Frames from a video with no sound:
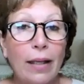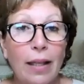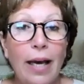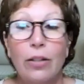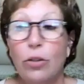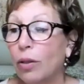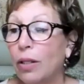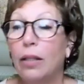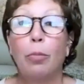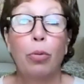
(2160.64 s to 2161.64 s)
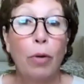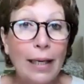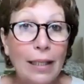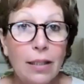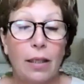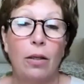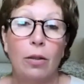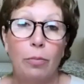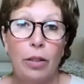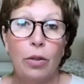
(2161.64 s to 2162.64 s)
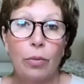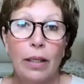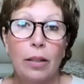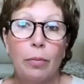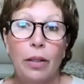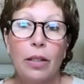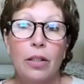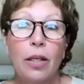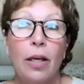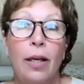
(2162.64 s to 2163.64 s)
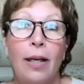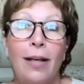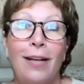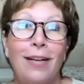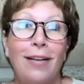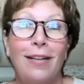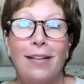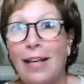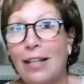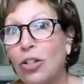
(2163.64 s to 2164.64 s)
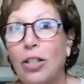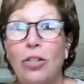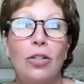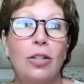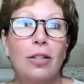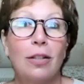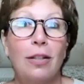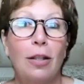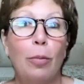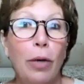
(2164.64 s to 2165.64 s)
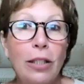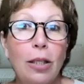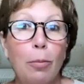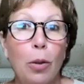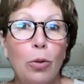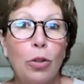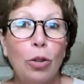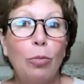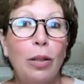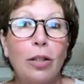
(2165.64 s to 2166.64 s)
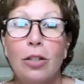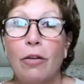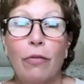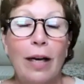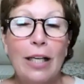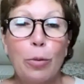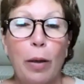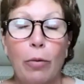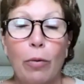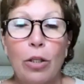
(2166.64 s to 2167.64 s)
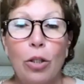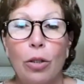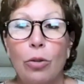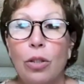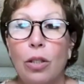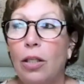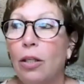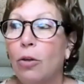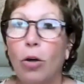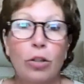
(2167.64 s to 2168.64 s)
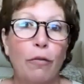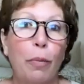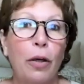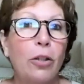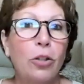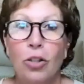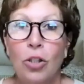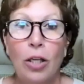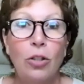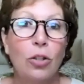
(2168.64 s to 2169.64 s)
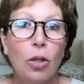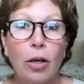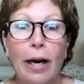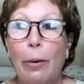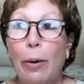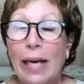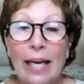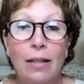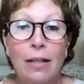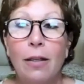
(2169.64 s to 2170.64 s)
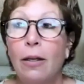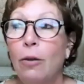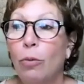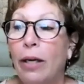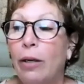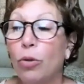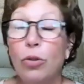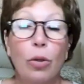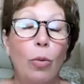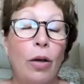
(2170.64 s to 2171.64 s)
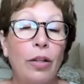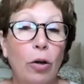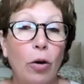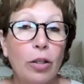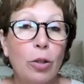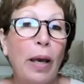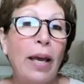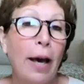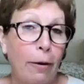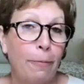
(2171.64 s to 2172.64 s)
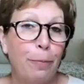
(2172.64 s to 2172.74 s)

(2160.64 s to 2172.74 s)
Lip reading: that so that the pricing could be corrected, because that changes in the pricing mode too, because different aspect ratios, the cost of production changes on our end and also on the artist payout.